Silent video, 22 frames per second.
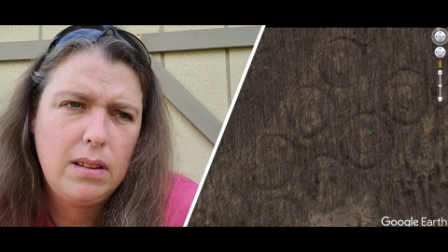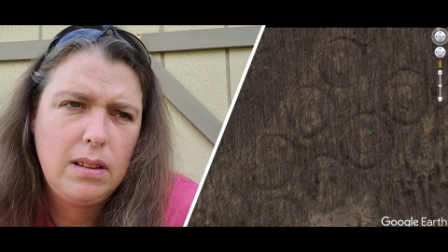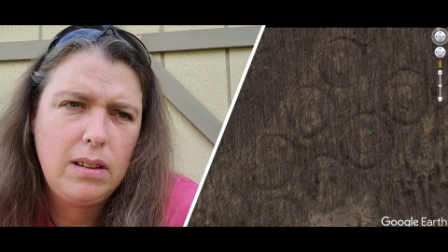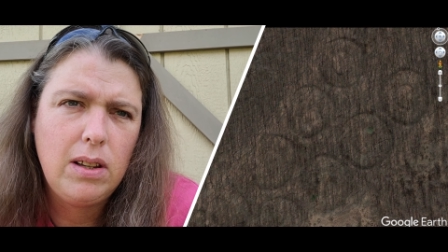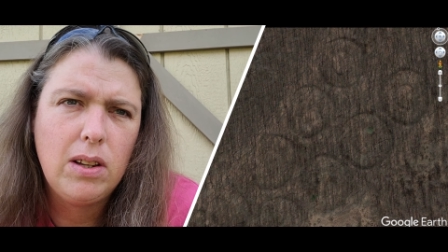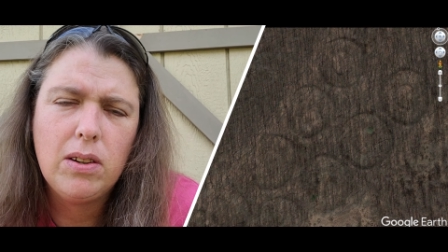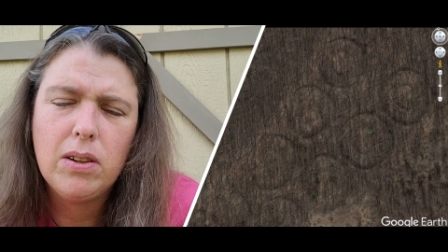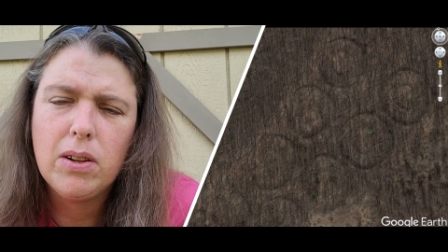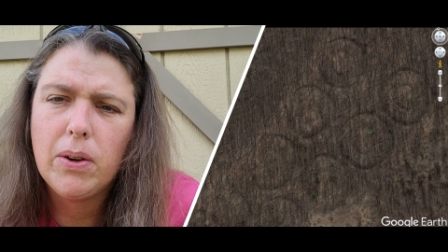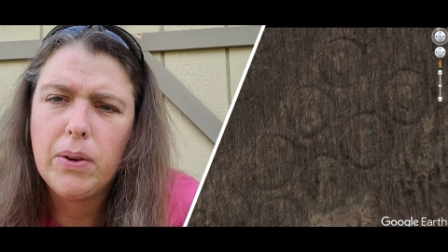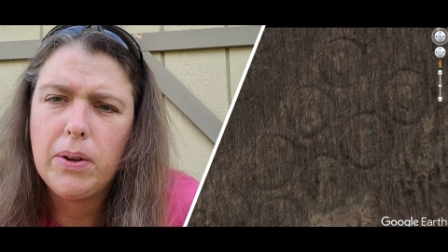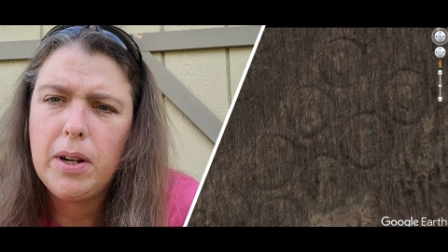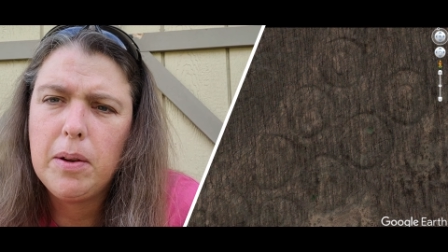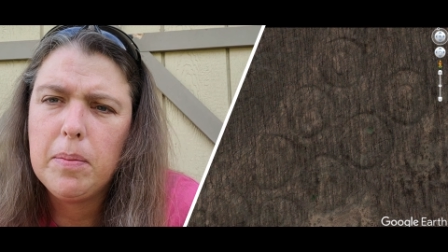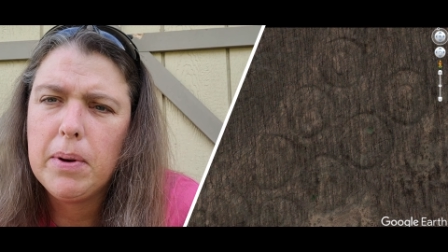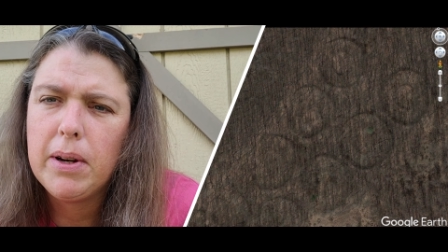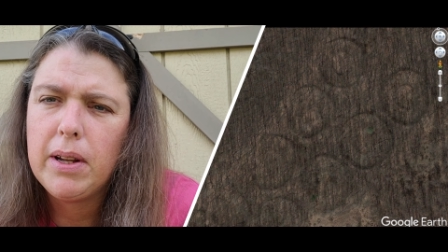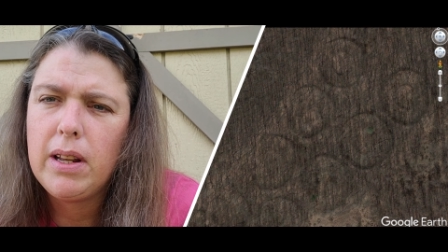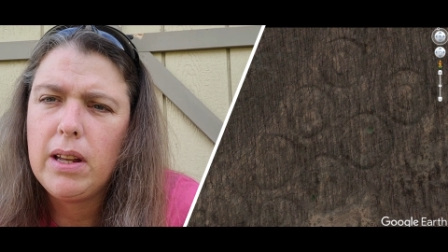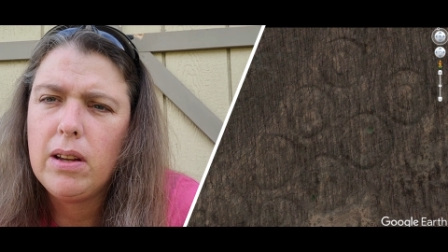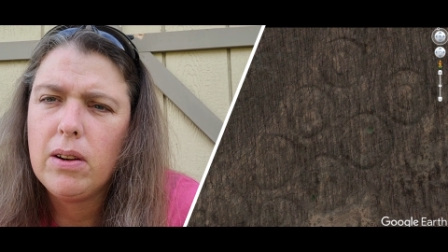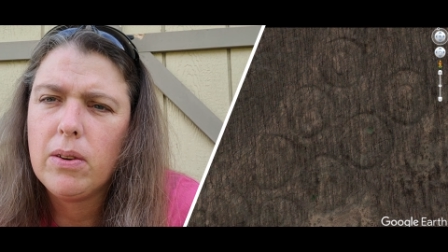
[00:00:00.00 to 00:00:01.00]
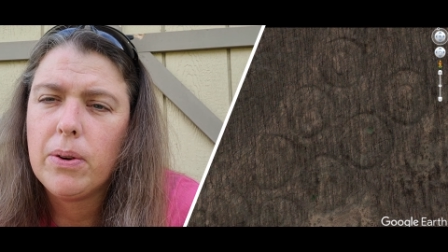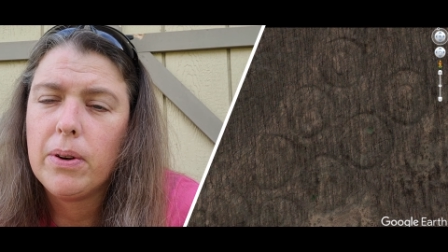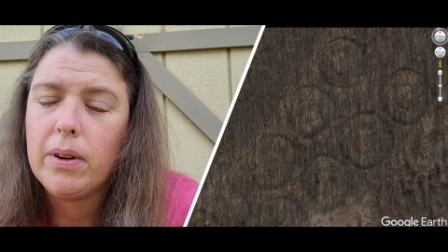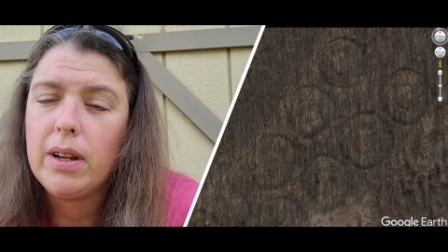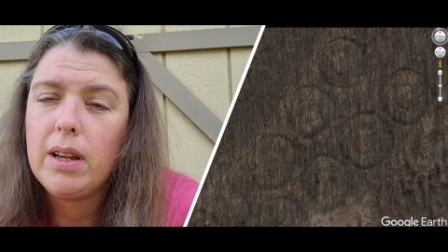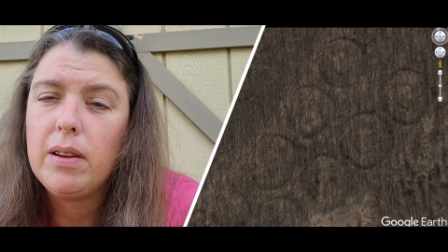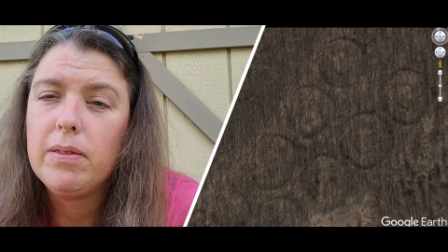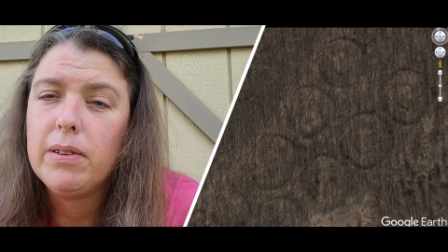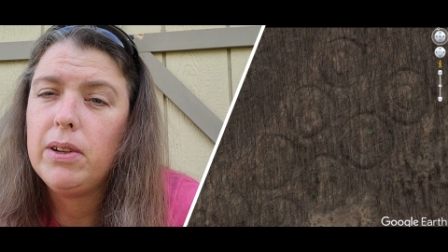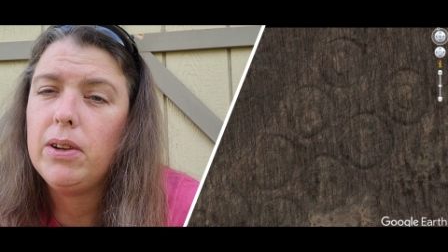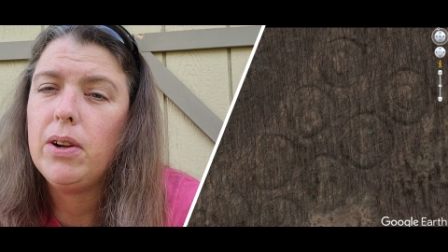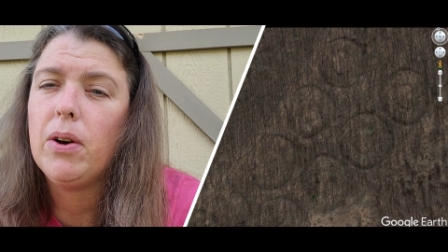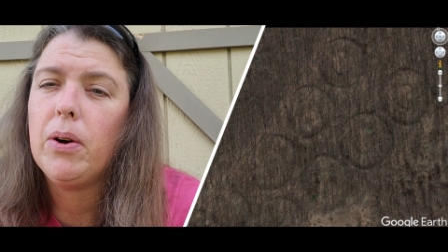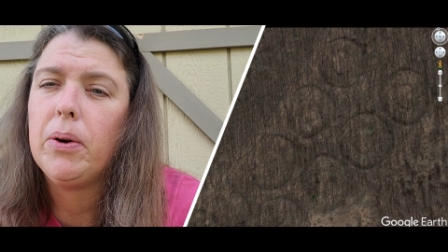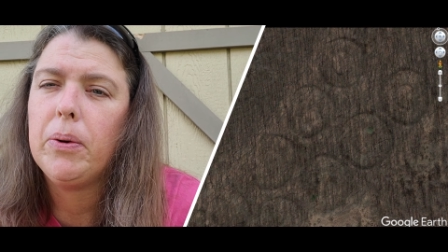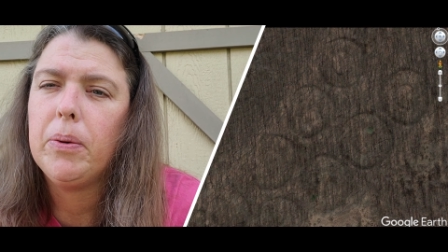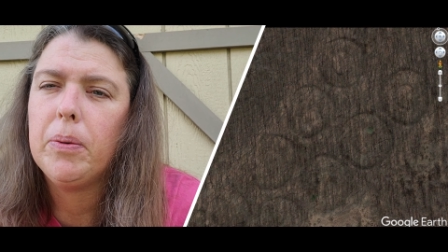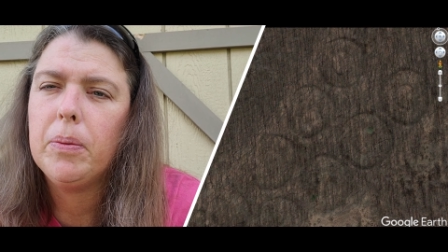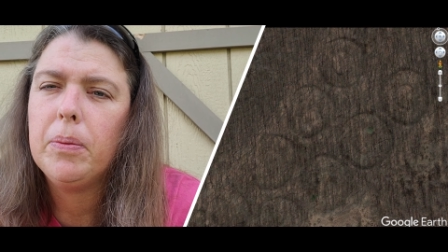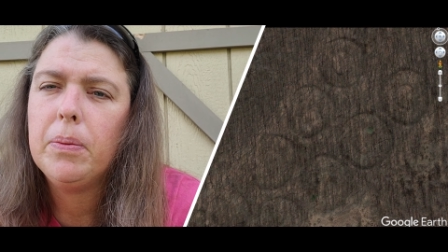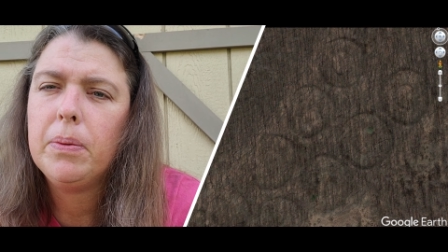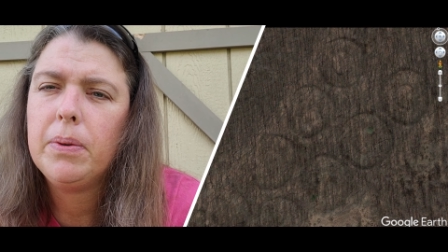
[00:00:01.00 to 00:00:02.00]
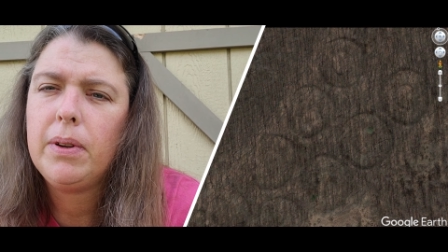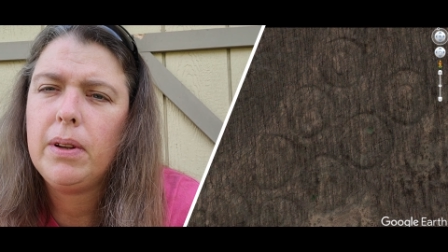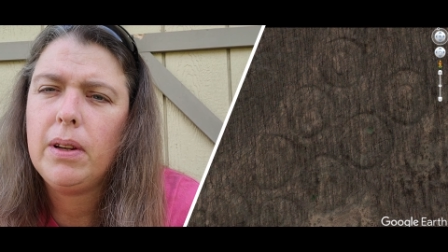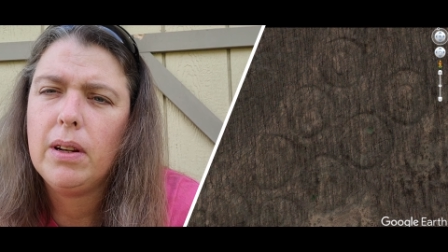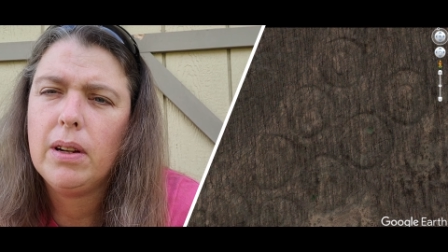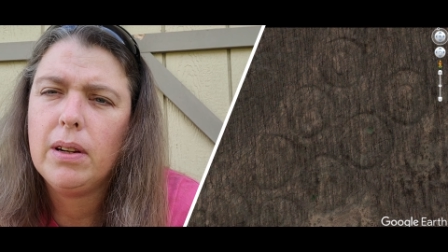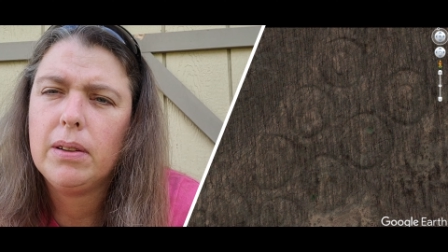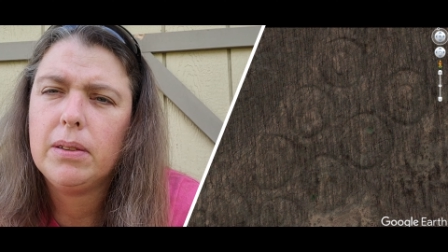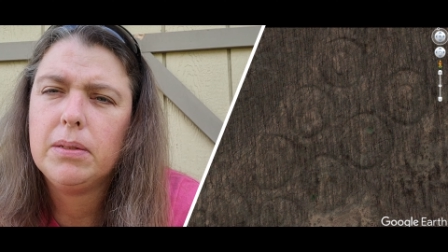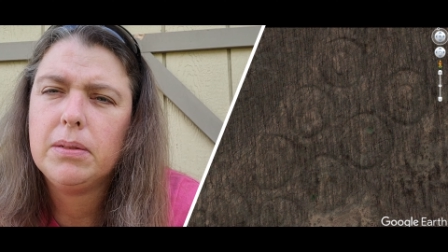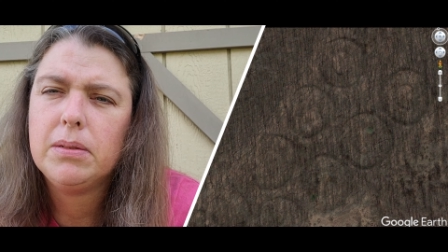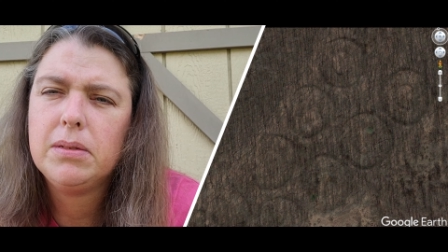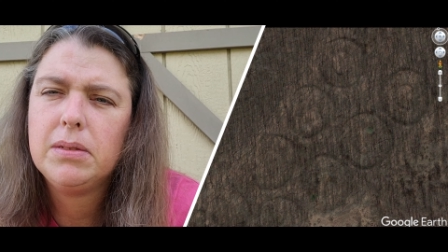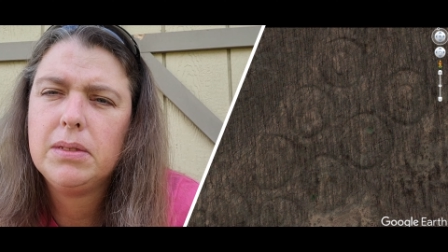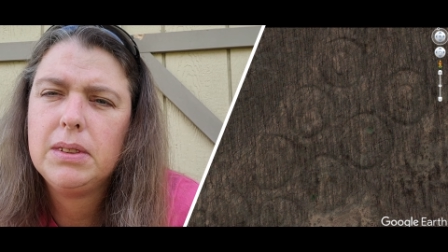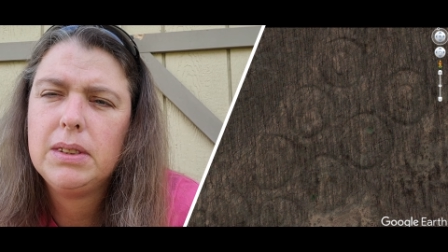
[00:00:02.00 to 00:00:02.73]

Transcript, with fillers: you know anybody or even know, you know,